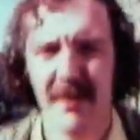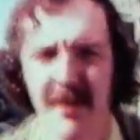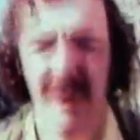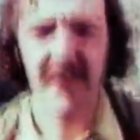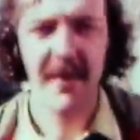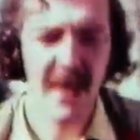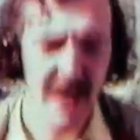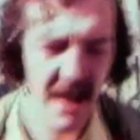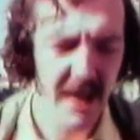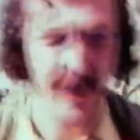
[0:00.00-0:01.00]
and no more
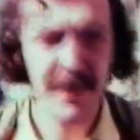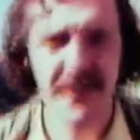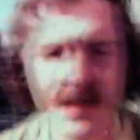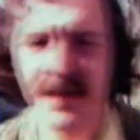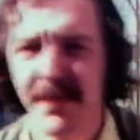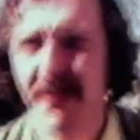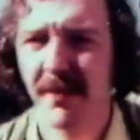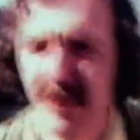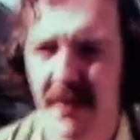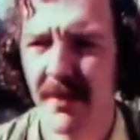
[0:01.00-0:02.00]
bombings or
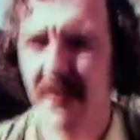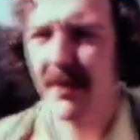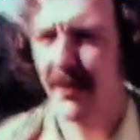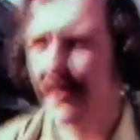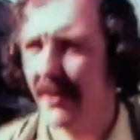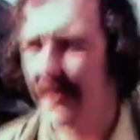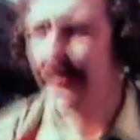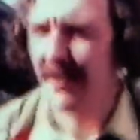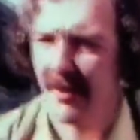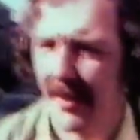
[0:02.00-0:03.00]
kidnappings have been
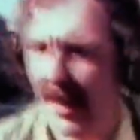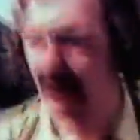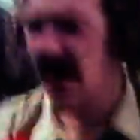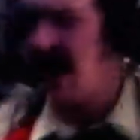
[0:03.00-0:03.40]
attributed to it.